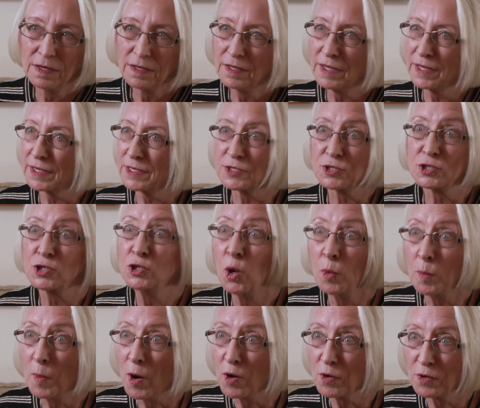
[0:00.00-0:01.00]
like a
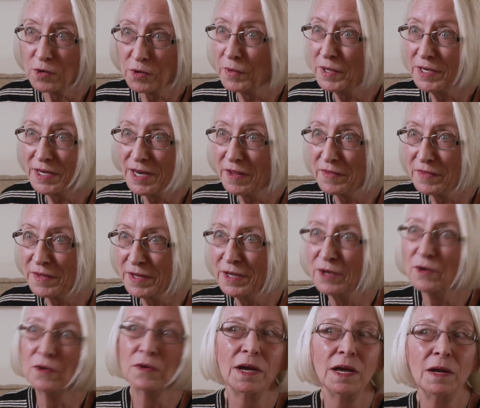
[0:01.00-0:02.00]
snowball going down the
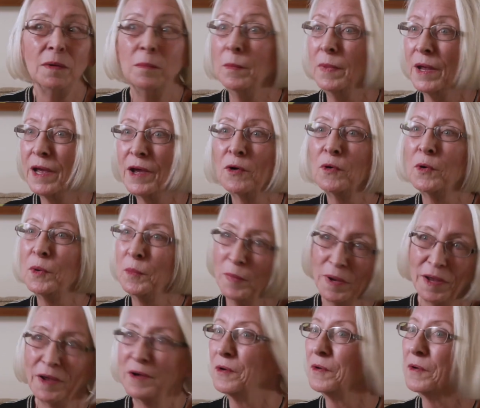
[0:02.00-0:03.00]
hill, getting bigger and
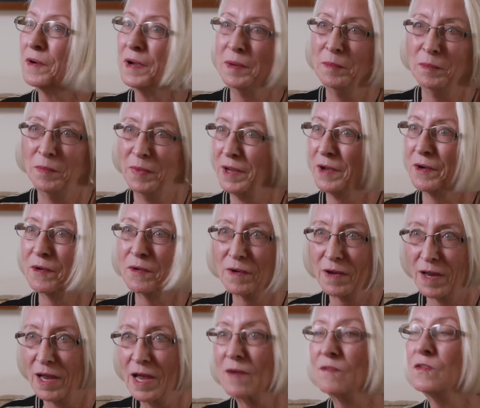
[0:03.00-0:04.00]
bigger and bigger.
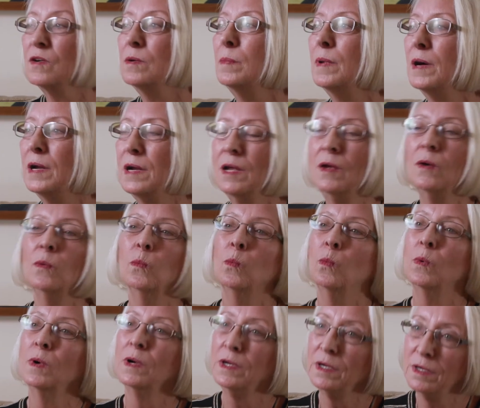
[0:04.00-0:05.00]
Everybody
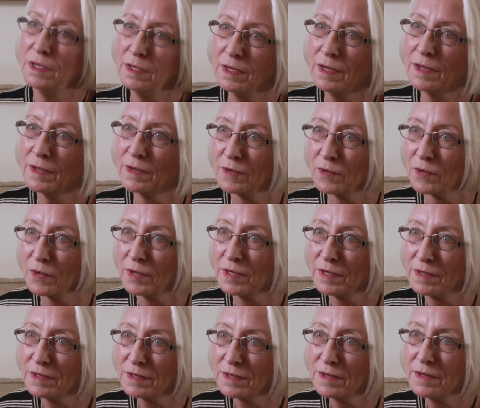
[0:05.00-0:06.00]
wanted in on
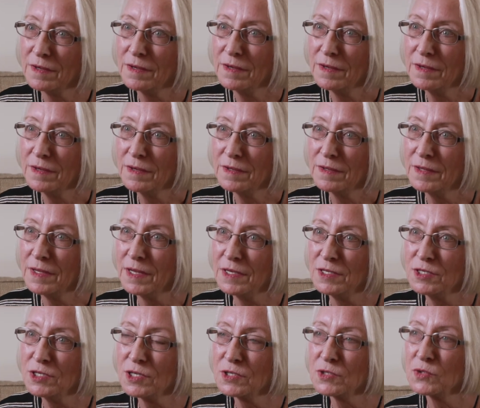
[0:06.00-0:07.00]
it. They
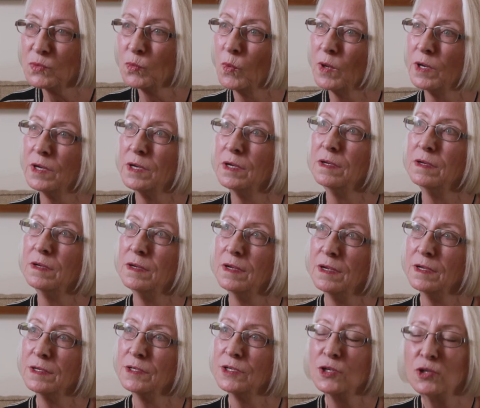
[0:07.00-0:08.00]
just wanted
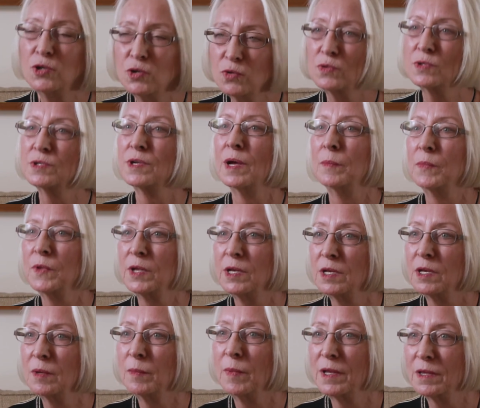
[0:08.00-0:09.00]
to do something
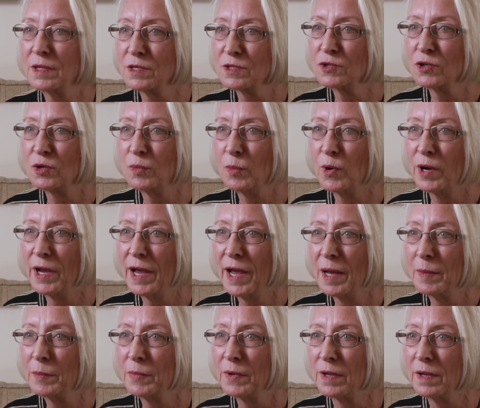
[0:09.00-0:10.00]
to make this little boy
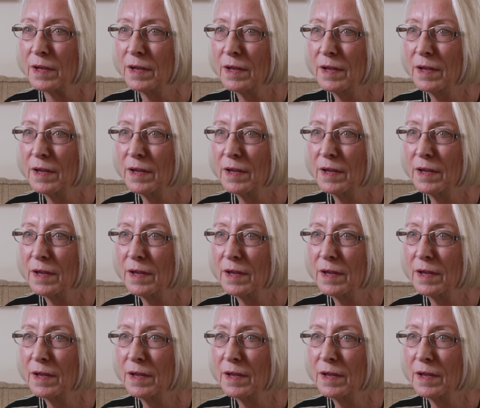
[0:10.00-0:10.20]
happy.